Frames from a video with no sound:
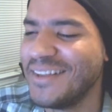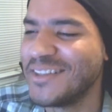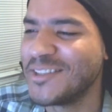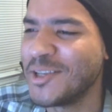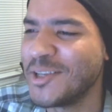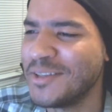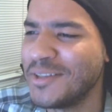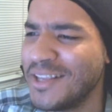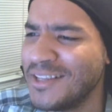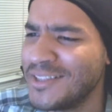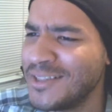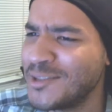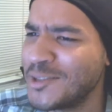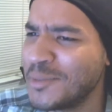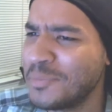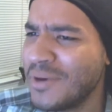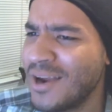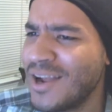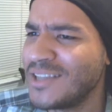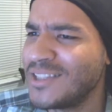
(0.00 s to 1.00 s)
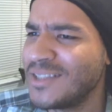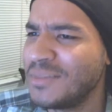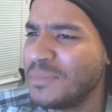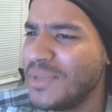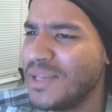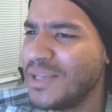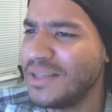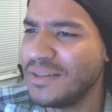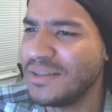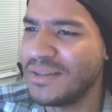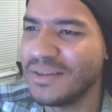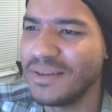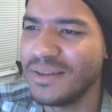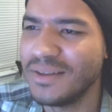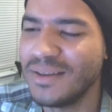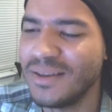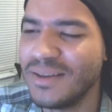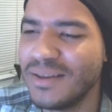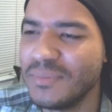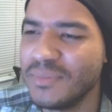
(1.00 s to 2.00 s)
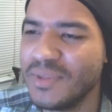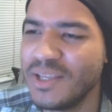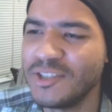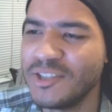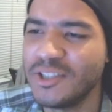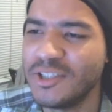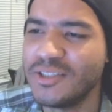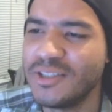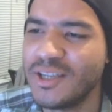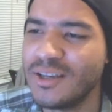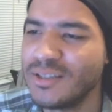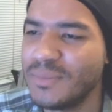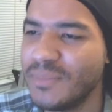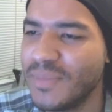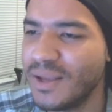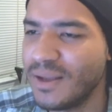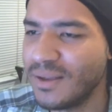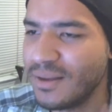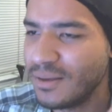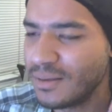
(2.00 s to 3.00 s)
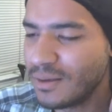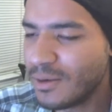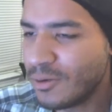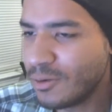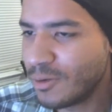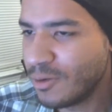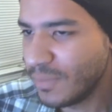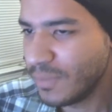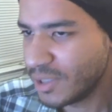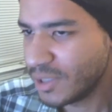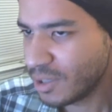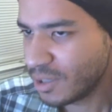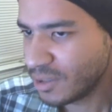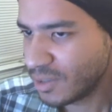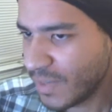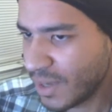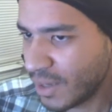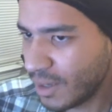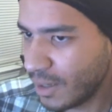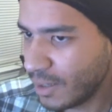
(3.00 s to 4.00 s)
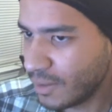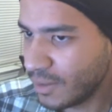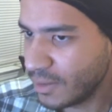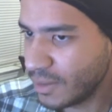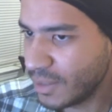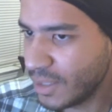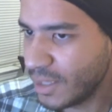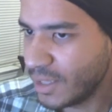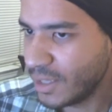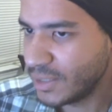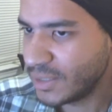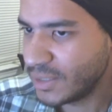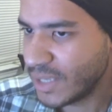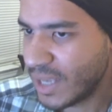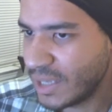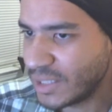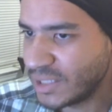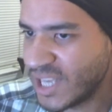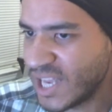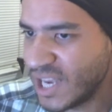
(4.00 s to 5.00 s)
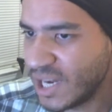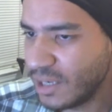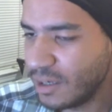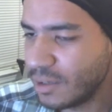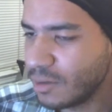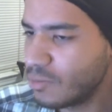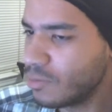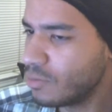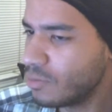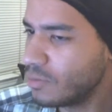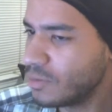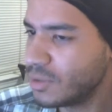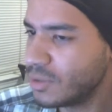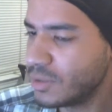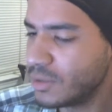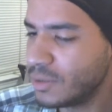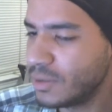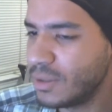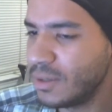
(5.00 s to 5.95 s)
So that's a surprise to me, that she talks about, Koda Kumi talks about other things outside of intercourse.